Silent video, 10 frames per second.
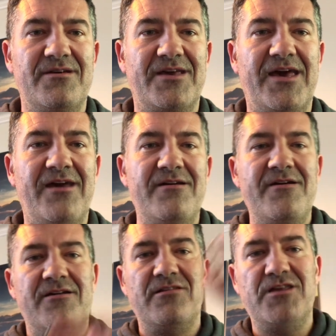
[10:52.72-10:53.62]
Okay?
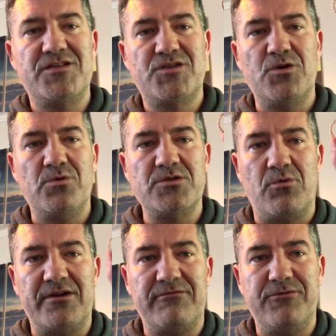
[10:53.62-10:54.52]
This tool is a
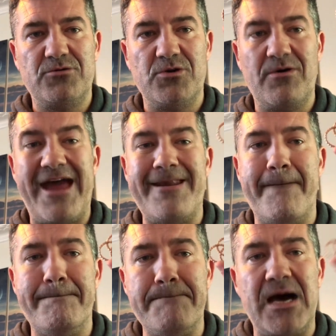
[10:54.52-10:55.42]
wonderful tool and a
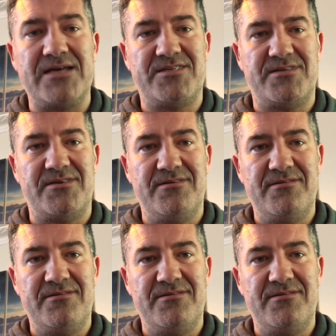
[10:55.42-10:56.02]
must.